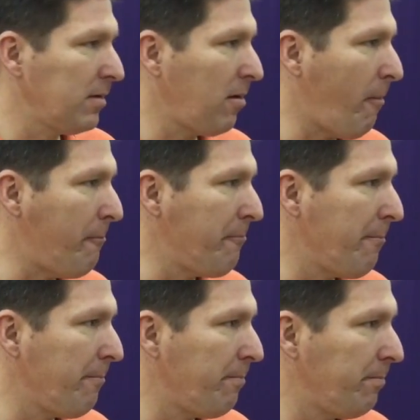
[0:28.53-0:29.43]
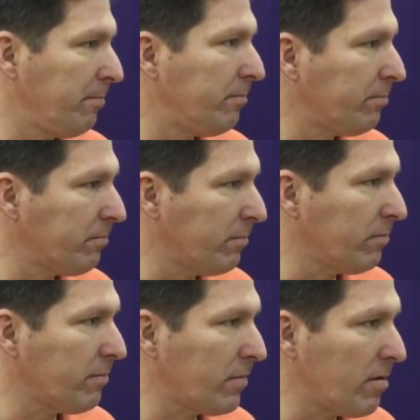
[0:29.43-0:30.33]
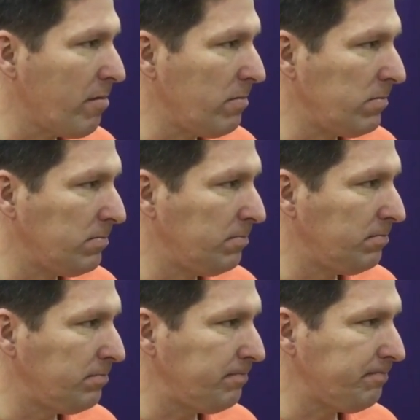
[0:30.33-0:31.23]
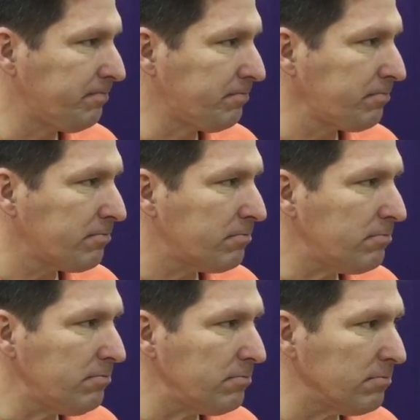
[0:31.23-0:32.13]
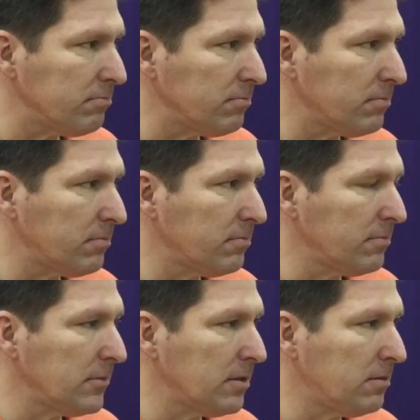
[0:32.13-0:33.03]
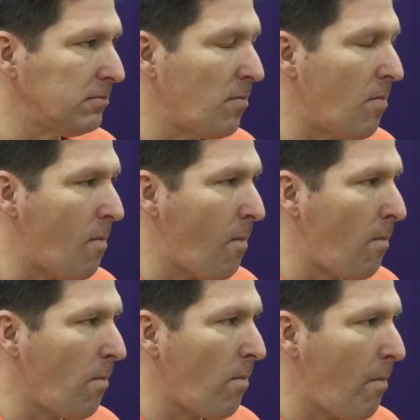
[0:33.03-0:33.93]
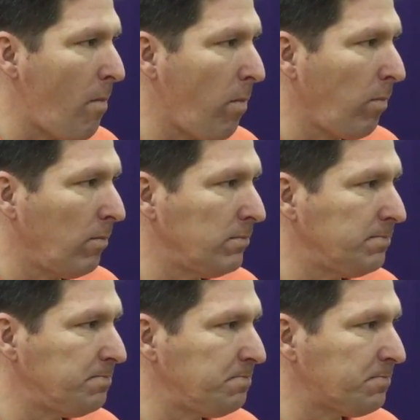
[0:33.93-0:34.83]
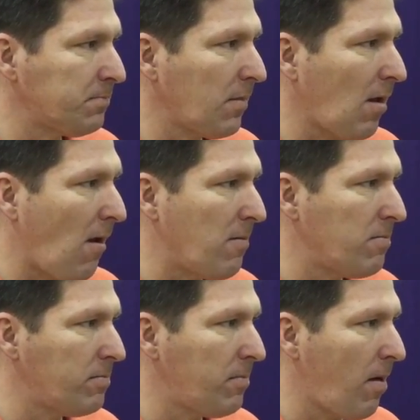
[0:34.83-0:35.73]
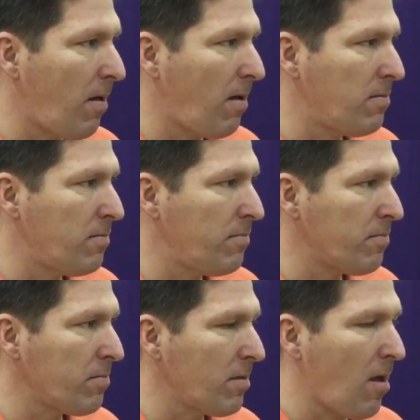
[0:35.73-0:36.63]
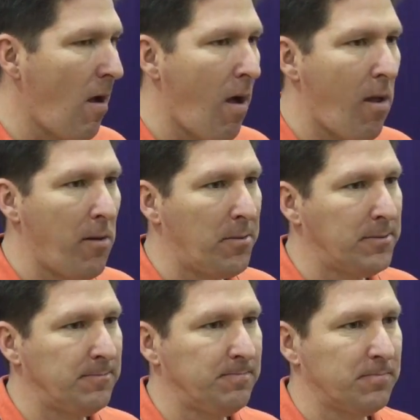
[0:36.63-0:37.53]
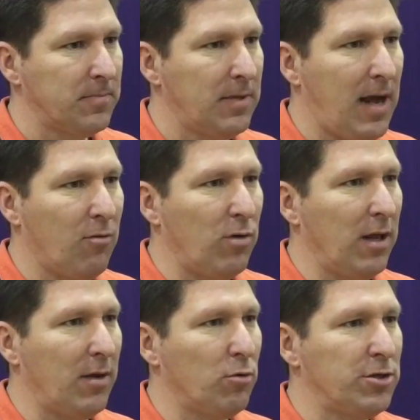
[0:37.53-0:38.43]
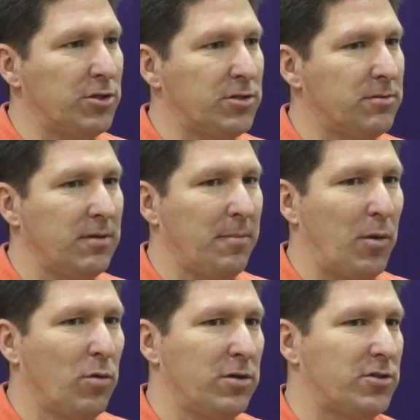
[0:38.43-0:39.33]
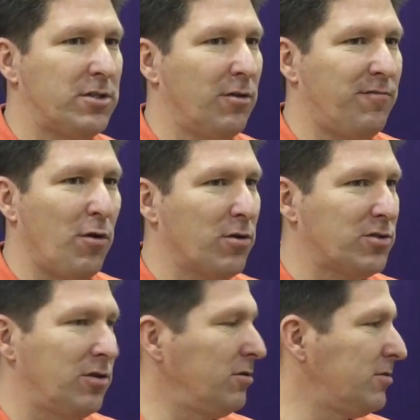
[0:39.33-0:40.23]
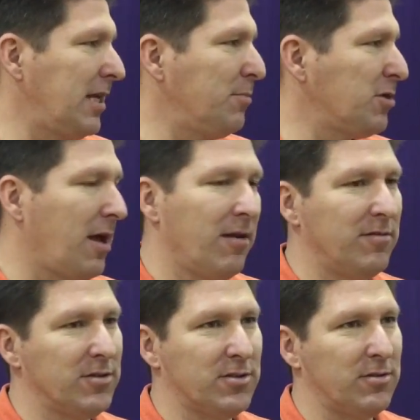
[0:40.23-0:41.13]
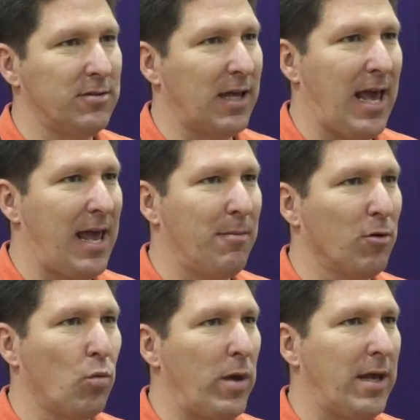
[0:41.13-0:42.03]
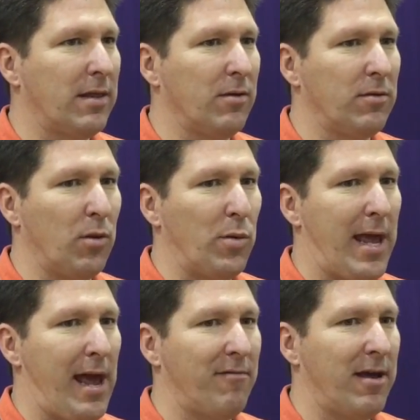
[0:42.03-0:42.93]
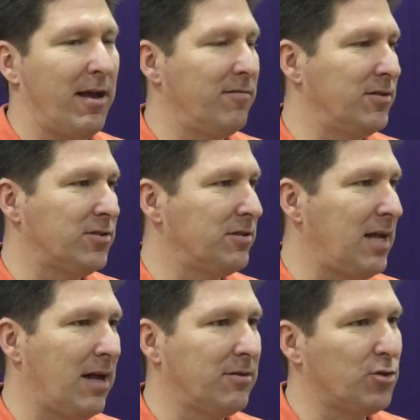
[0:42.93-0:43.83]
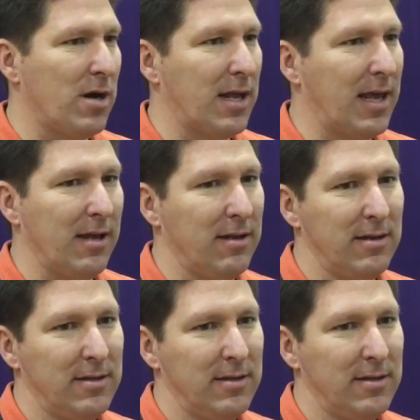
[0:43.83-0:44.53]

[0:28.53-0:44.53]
considering where you are in the ACC standings, eight games left, I mean, you almost have to say we're in a playoff tournament mentality now. Not really. We're just, I mean, we're just still focused on teams ahead of us and the game that we, that, that we have ahead of us and not trying to get